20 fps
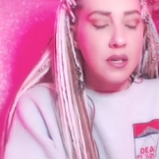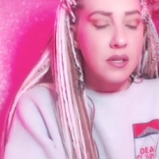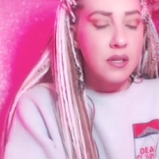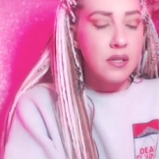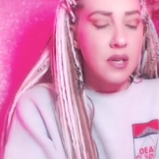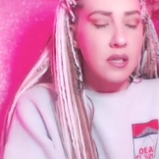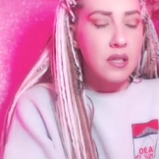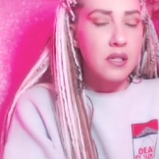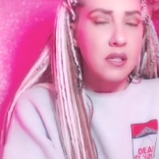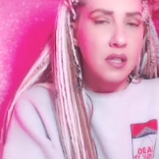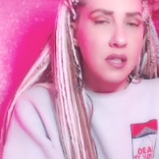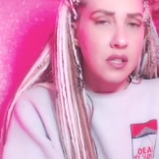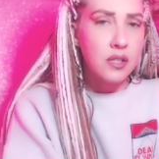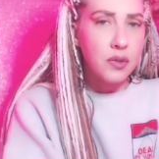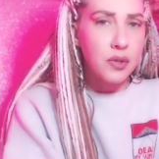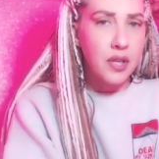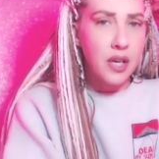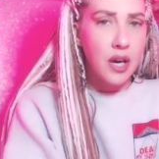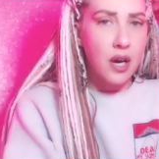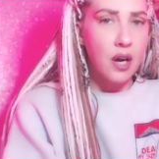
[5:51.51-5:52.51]
So that's that's
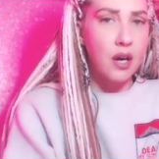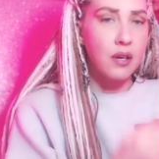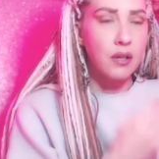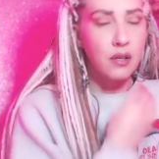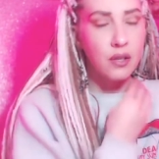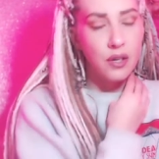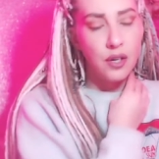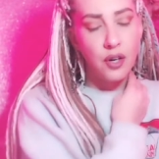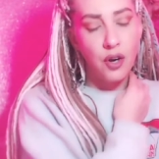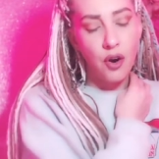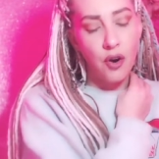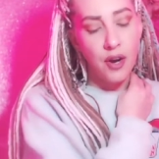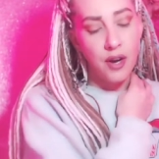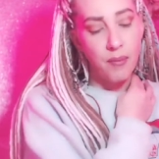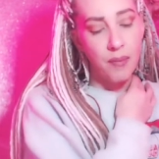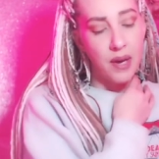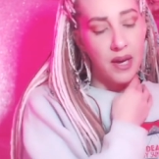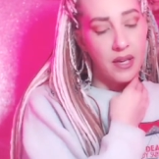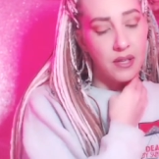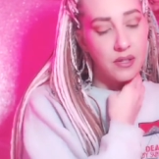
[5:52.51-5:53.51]
what they are. They're growing
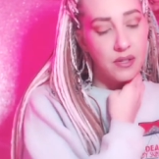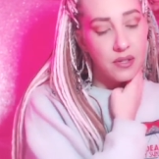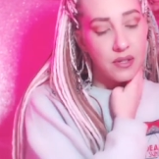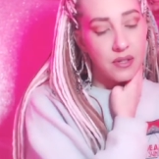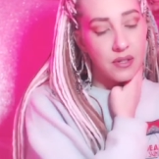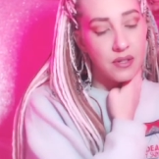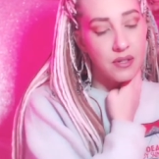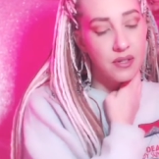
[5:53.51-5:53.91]
pains.